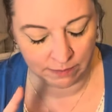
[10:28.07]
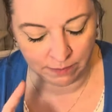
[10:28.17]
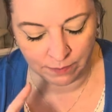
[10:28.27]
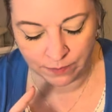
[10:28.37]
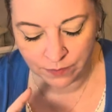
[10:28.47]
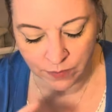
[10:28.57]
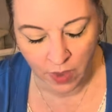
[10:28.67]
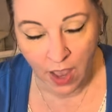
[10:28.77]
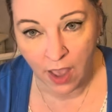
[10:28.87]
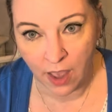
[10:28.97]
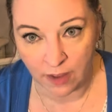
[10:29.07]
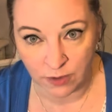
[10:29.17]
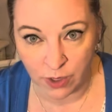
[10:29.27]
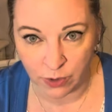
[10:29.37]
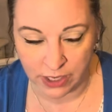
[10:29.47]

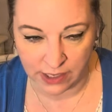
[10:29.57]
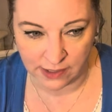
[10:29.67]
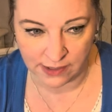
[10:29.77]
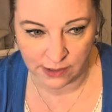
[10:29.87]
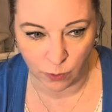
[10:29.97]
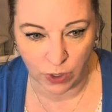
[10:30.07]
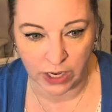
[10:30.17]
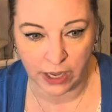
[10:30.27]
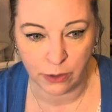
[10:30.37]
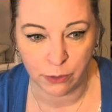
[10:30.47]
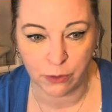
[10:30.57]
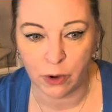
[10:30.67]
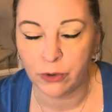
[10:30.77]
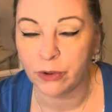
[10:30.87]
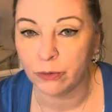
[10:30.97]
I've noticed when I
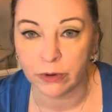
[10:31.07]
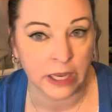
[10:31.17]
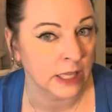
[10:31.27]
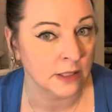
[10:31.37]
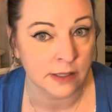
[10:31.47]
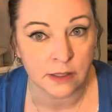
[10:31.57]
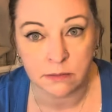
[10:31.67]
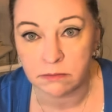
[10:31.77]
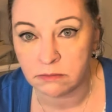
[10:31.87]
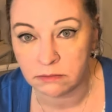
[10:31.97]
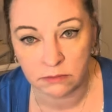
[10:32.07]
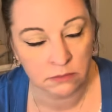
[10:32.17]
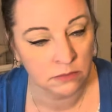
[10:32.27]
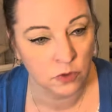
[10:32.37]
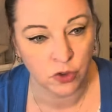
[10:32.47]
throw the random
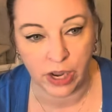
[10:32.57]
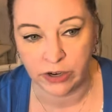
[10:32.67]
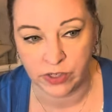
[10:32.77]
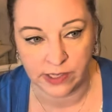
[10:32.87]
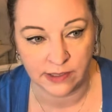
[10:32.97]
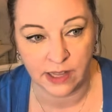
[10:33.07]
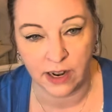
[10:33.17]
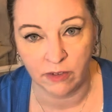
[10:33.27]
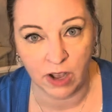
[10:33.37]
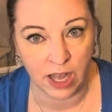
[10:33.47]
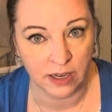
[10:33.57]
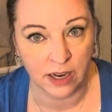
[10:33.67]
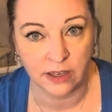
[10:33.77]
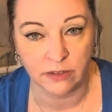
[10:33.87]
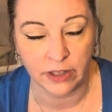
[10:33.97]
dryer discs that I've gotten
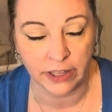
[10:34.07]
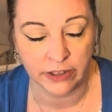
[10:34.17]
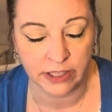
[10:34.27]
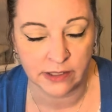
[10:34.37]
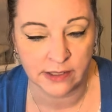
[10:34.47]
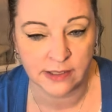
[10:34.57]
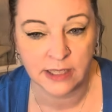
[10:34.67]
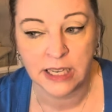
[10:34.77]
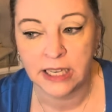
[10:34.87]
out of clearance